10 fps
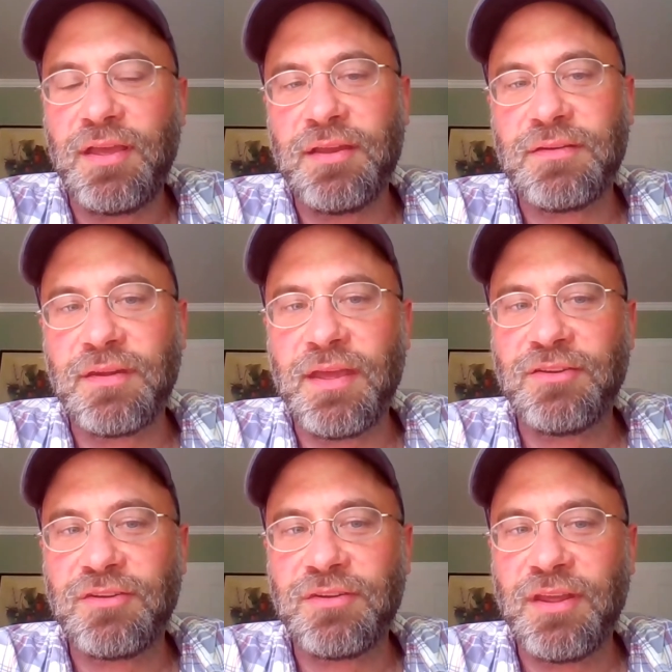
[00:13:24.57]

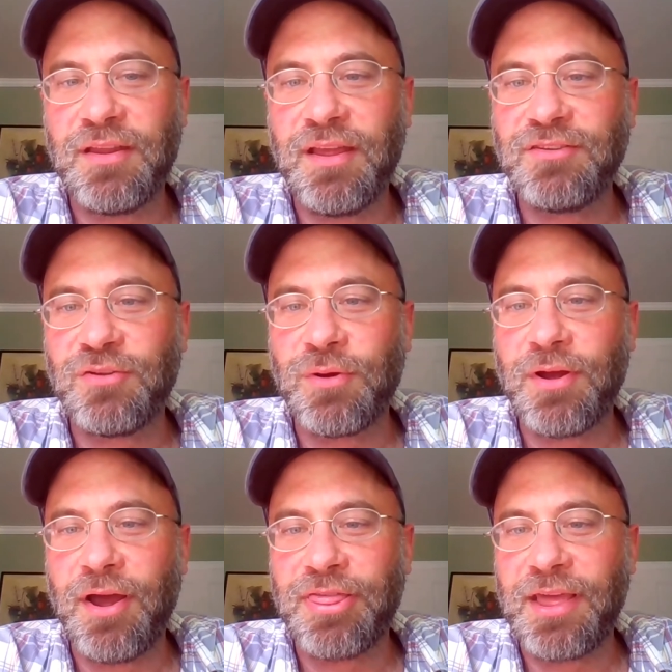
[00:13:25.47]

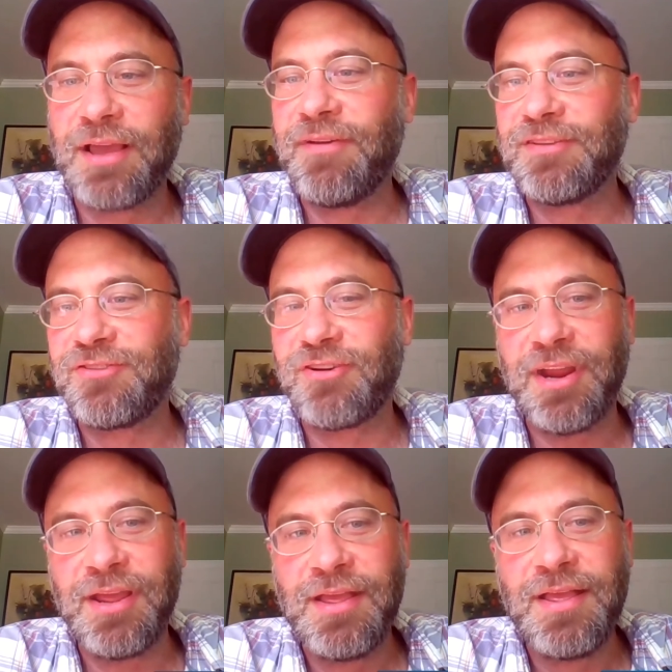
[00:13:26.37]
a thing of
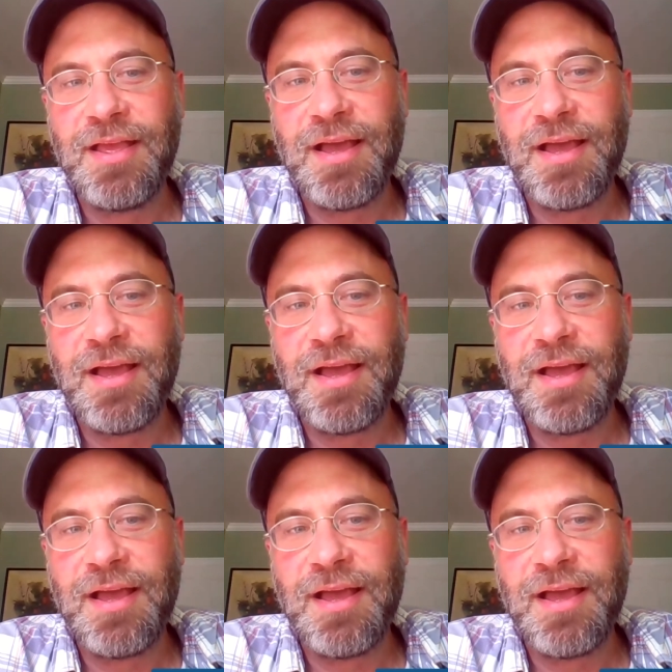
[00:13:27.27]
history.